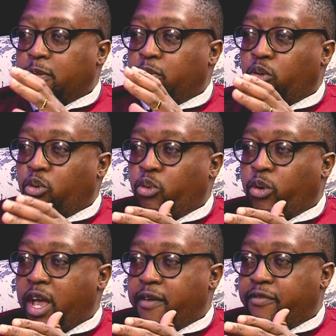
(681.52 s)
People
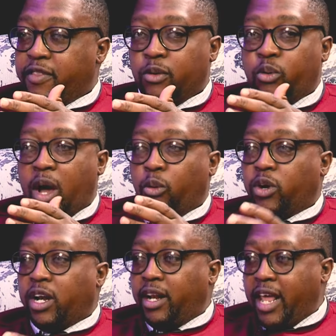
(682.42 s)

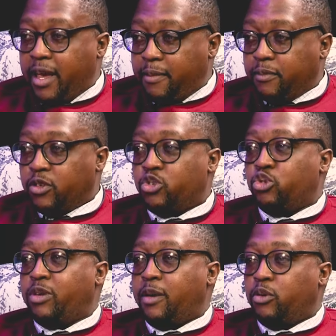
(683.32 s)
who claim
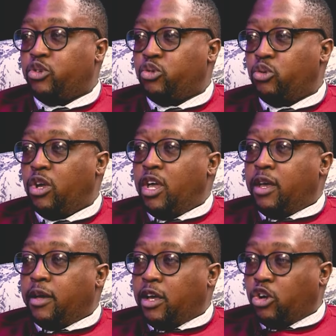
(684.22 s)
to be able to
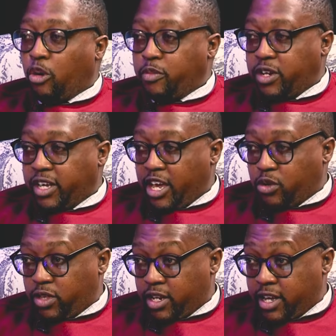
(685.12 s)
communicate
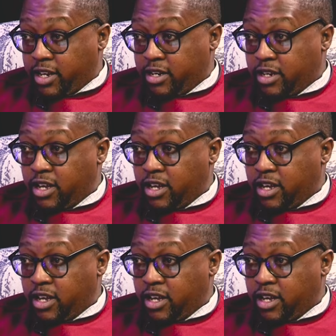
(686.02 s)
with the dead.